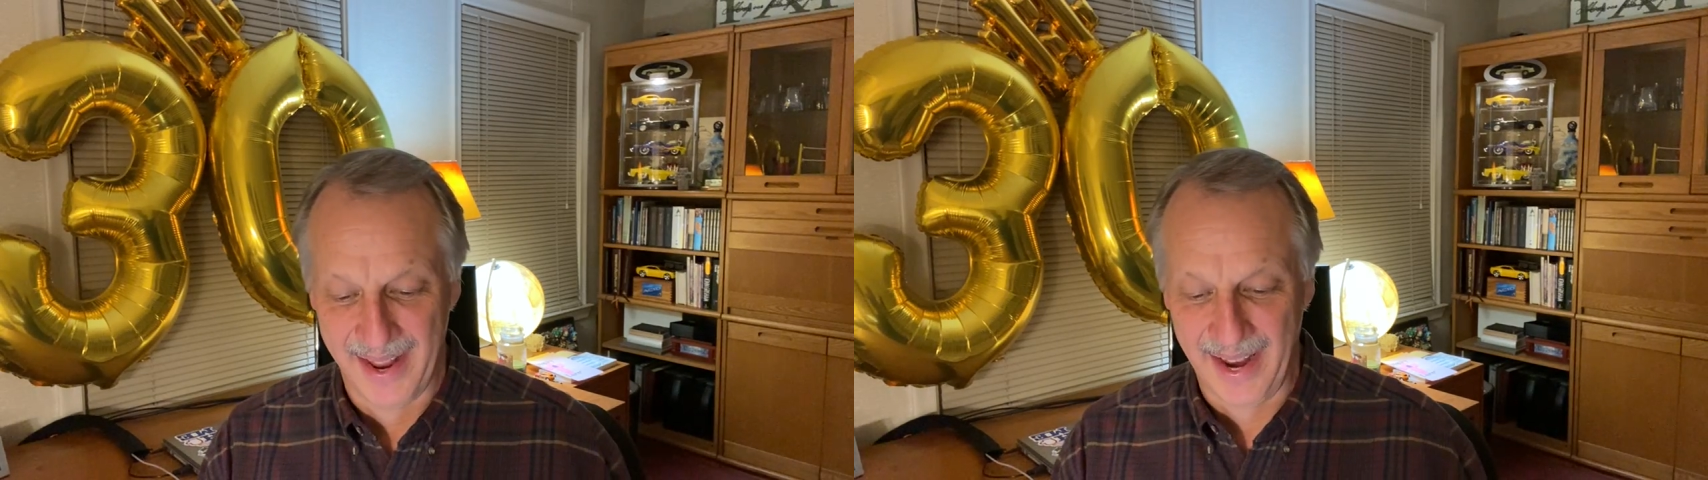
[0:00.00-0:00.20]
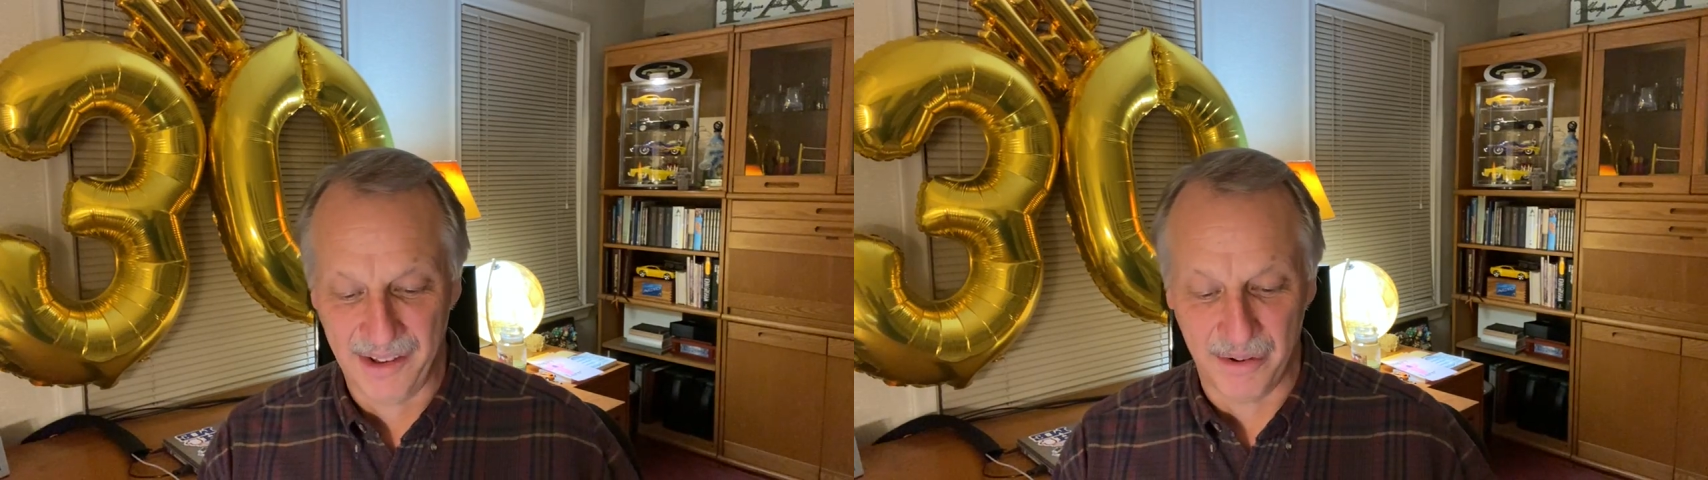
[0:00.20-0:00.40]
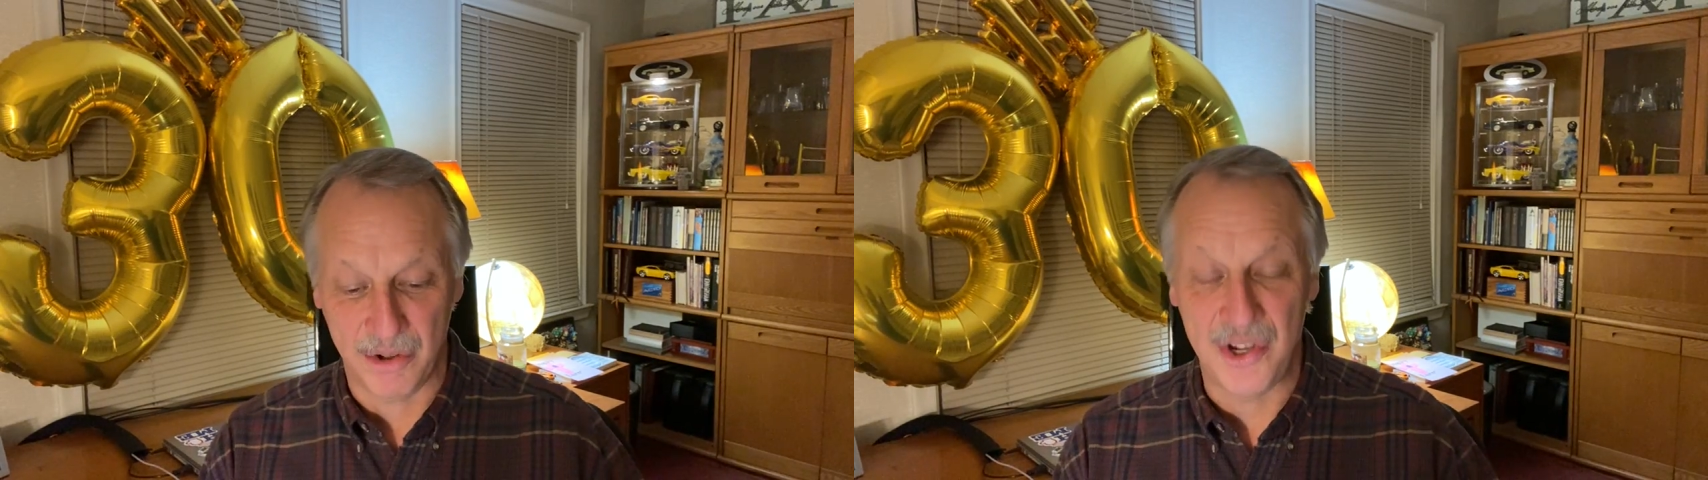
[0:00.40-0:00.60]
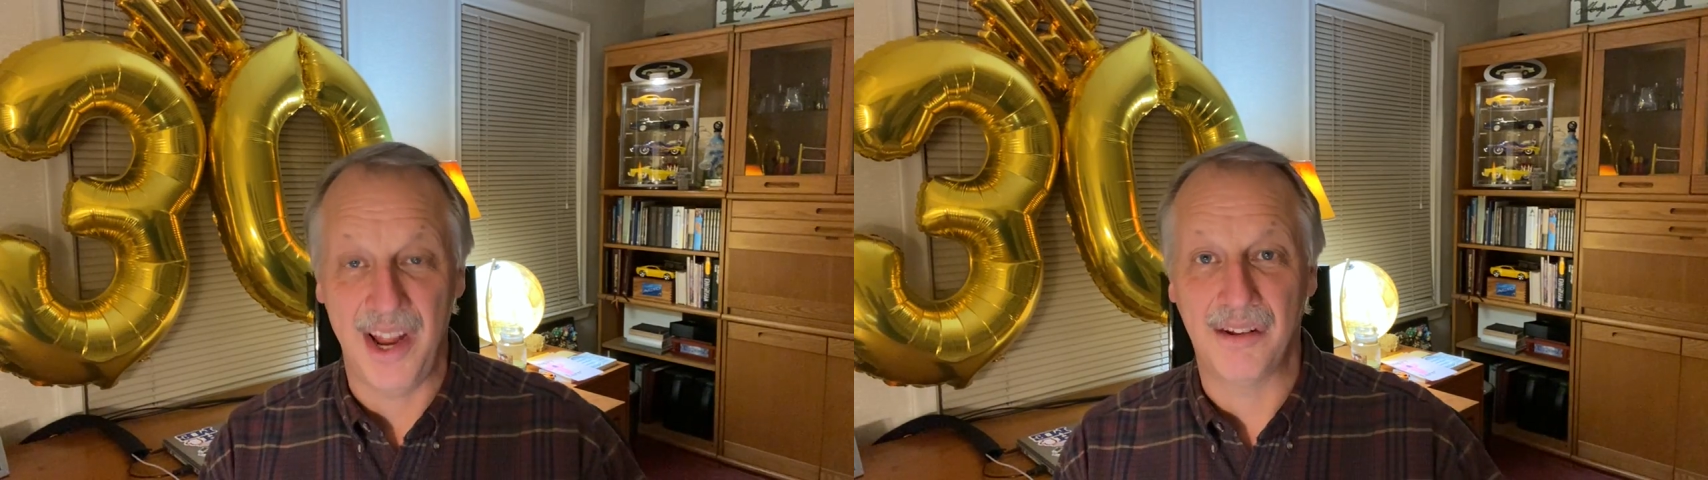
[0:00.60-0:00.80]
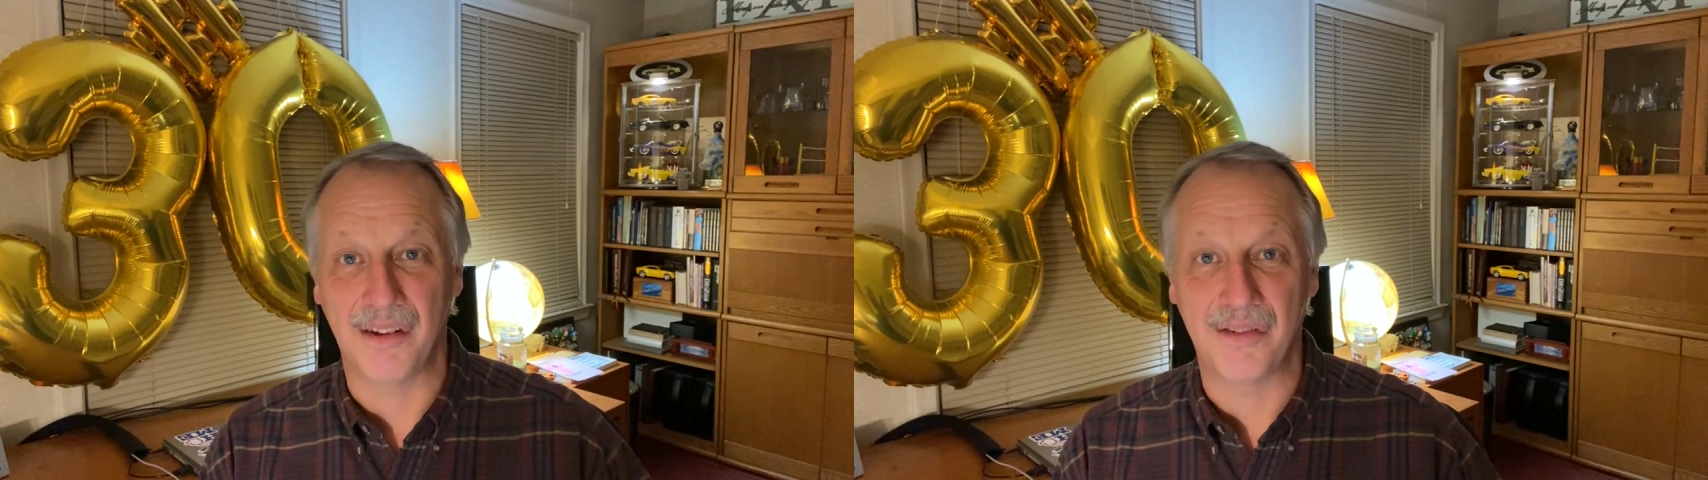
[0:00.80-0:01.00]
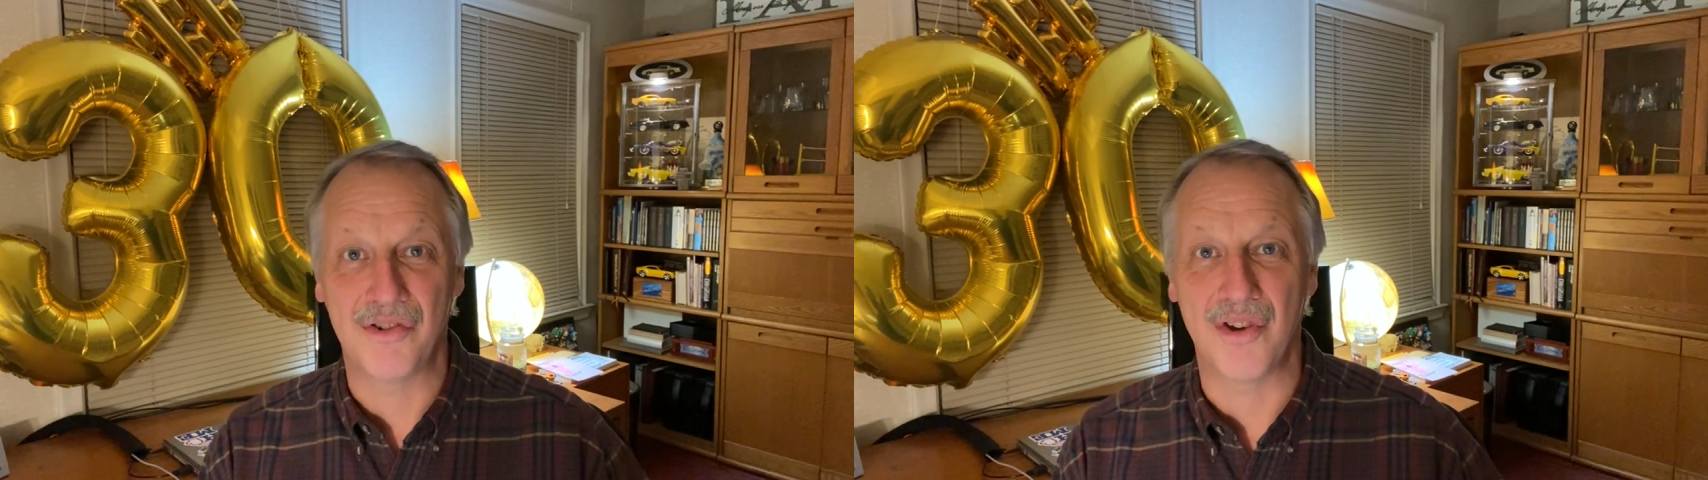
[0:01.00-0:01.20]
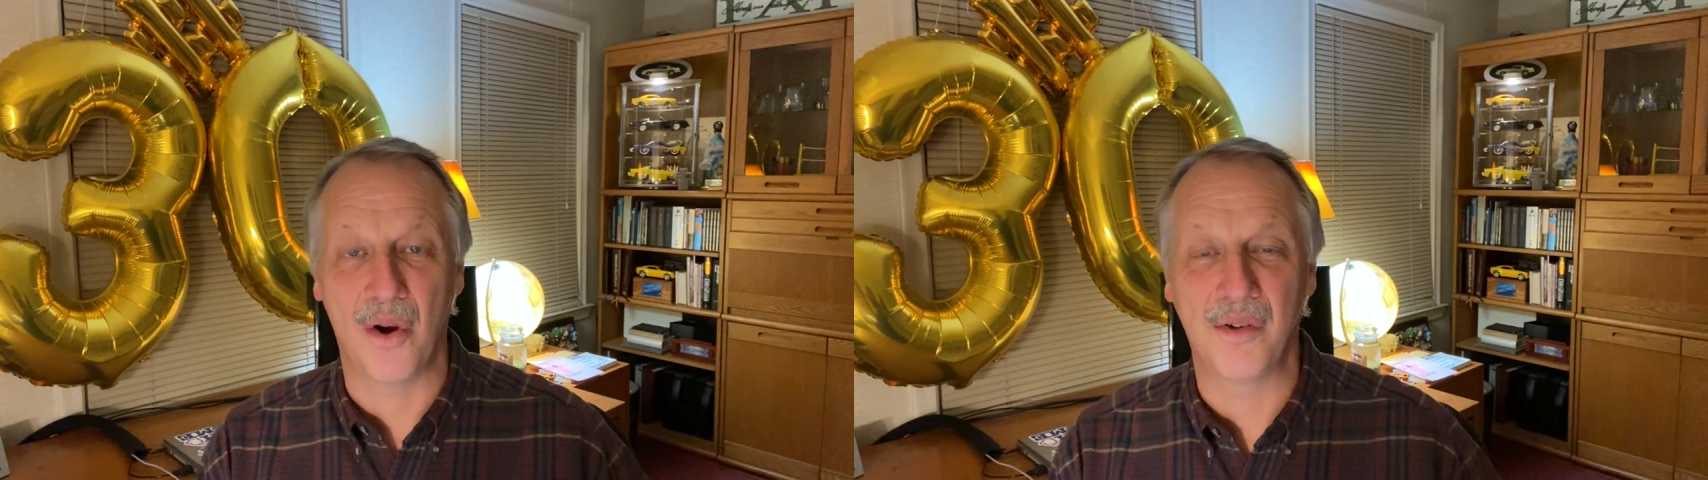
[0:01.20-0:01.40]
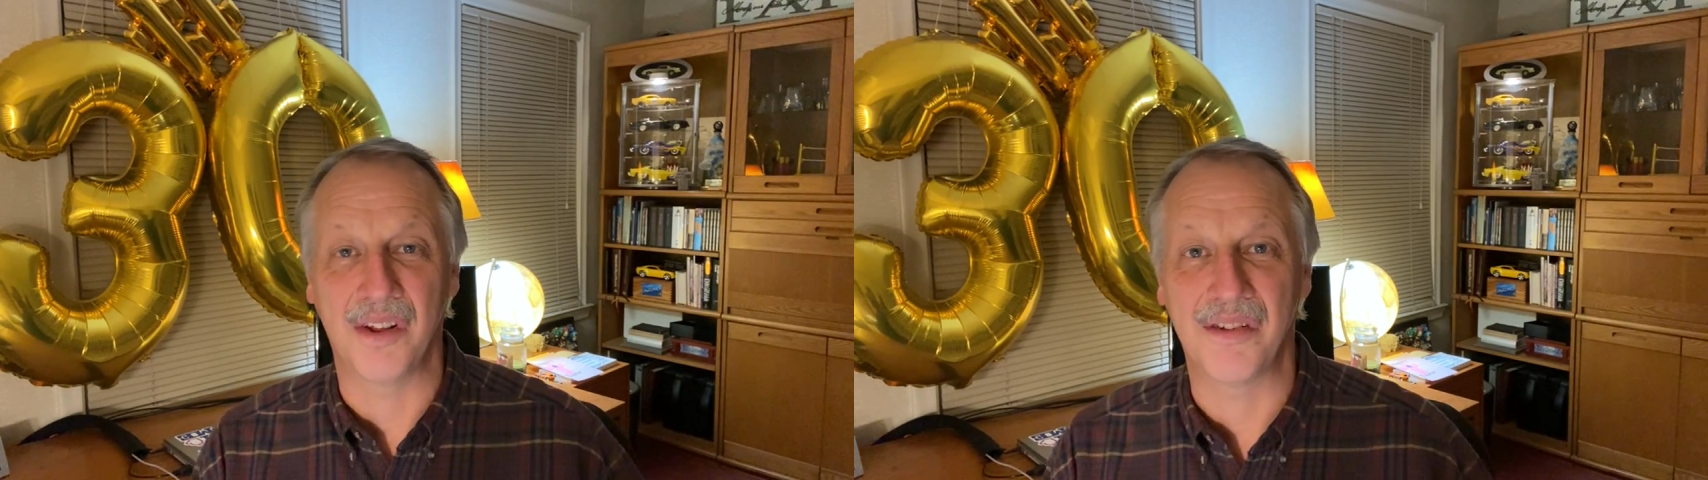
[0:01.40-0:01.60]
And so Jesus
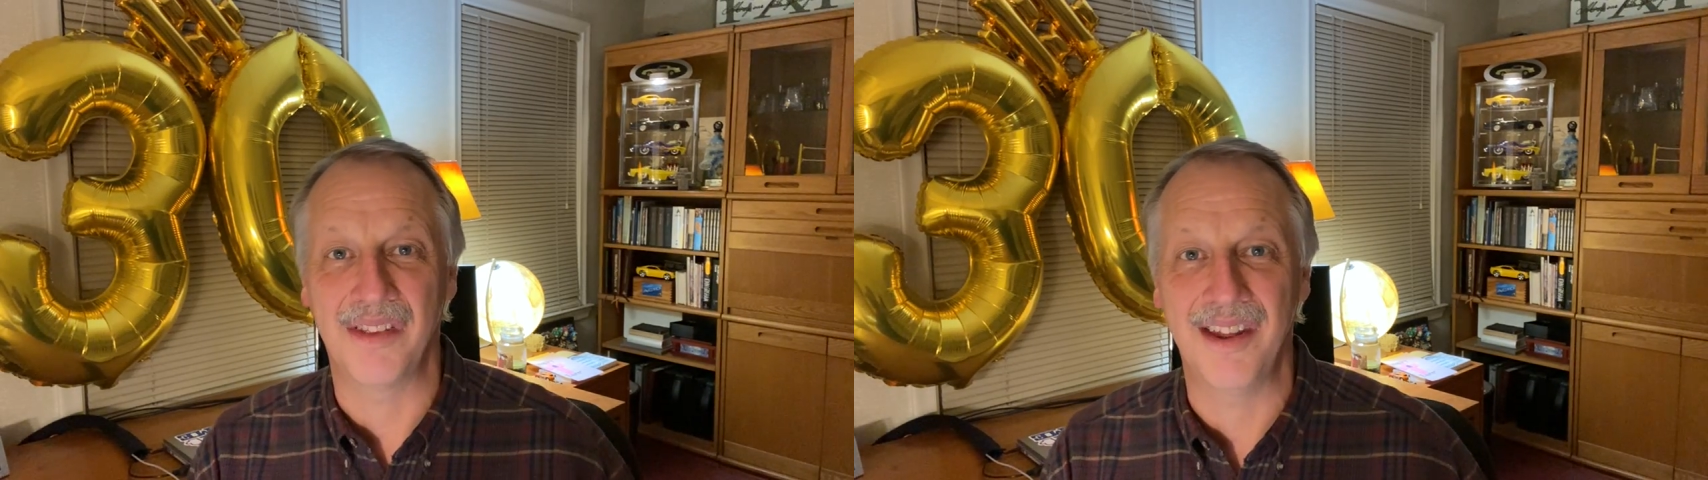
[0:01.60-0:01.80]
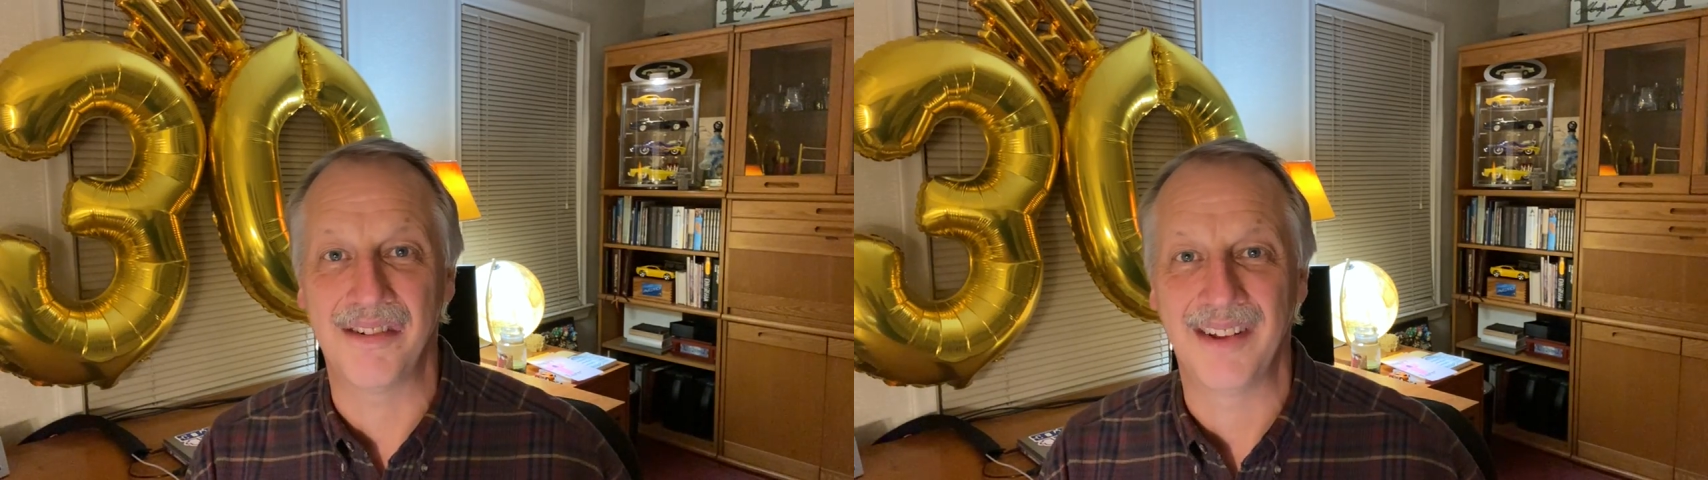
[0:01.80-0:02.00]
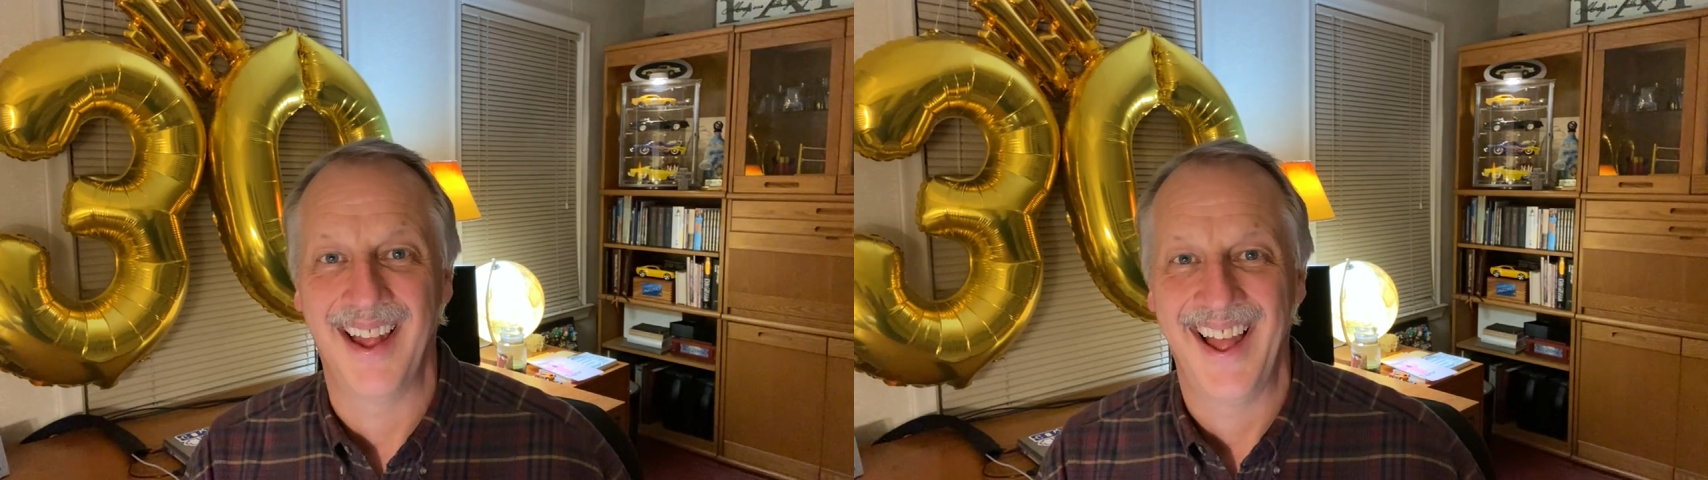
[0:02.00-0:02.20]
shows us this